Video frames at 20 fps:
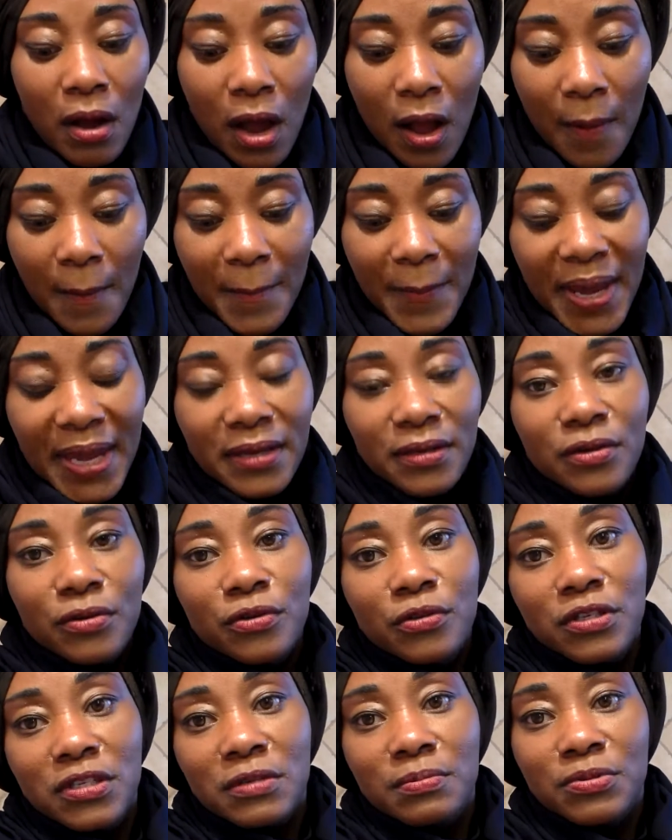my
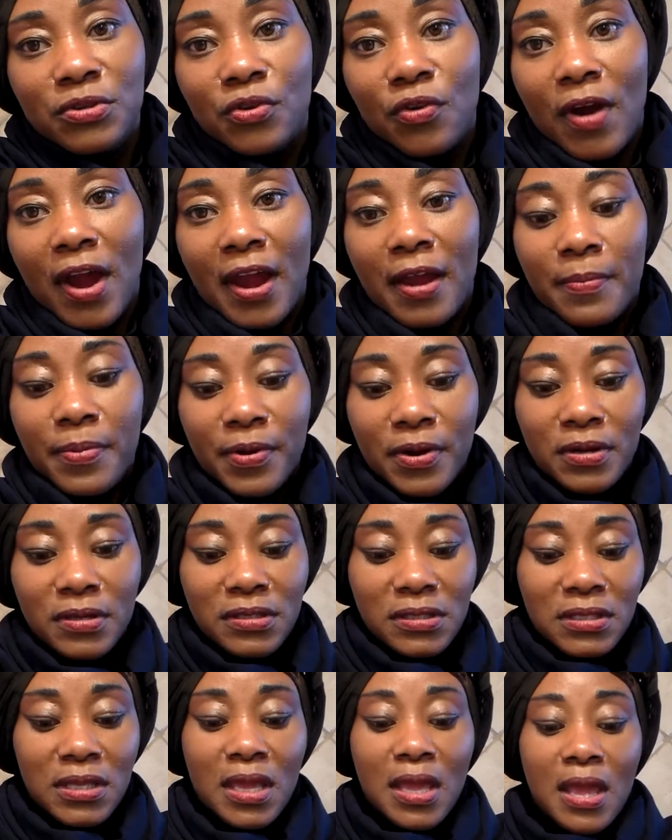new
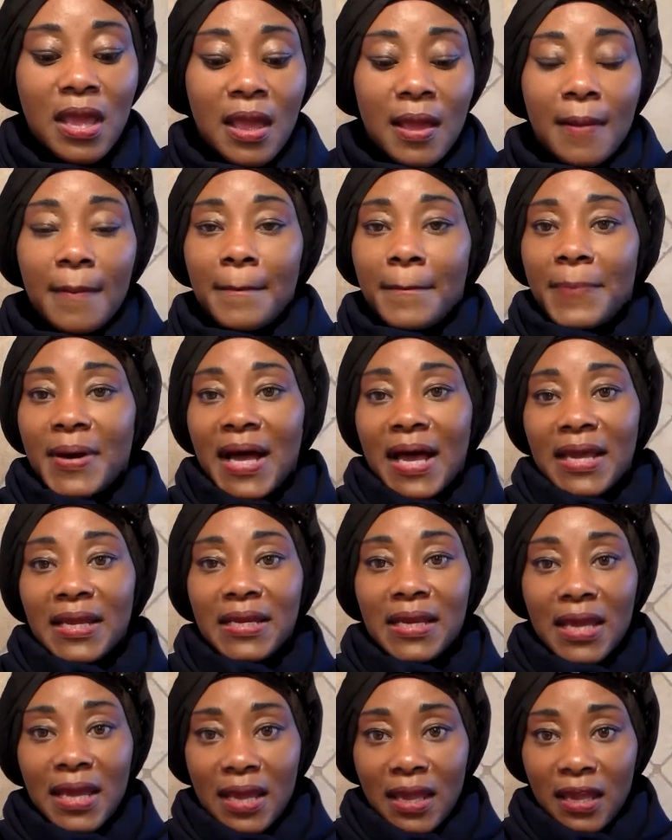subscribers
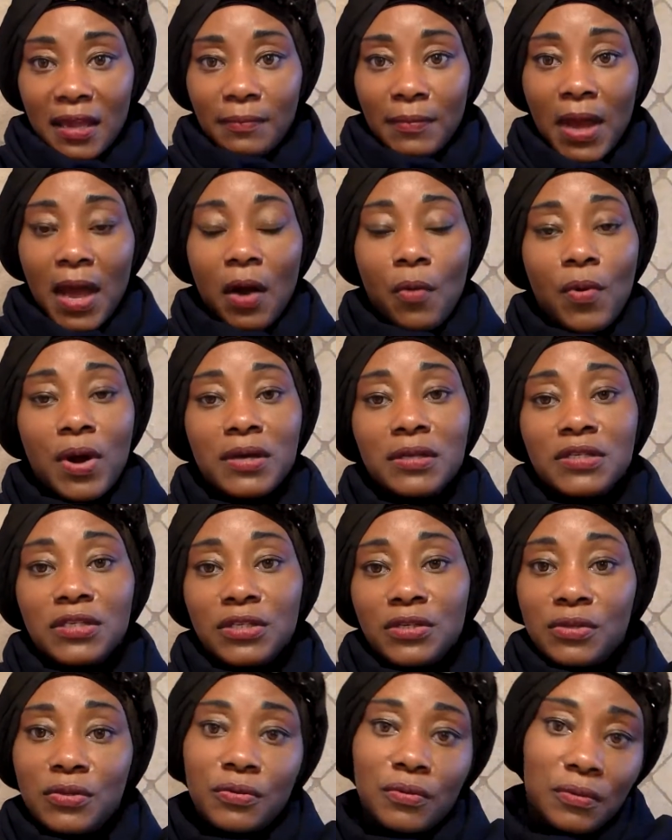by name. I want
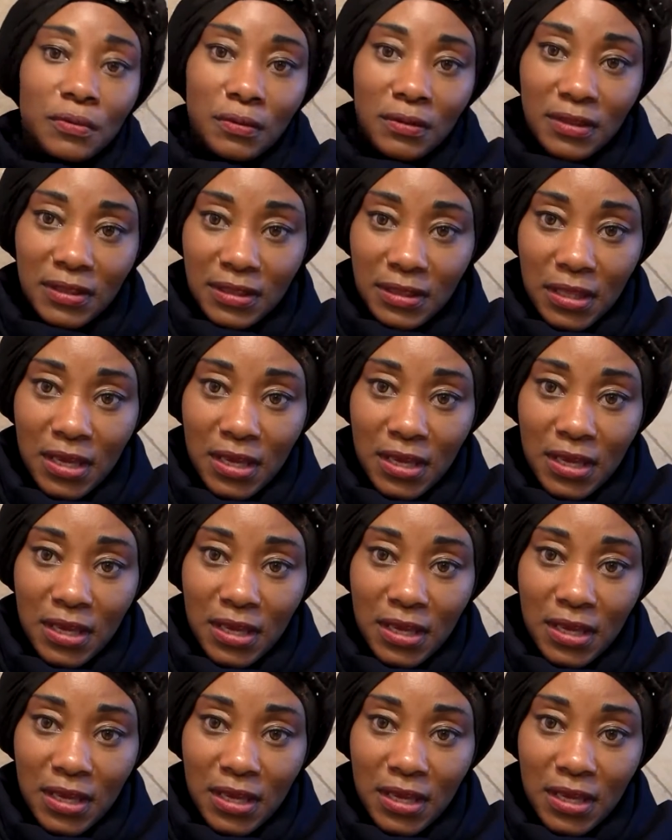to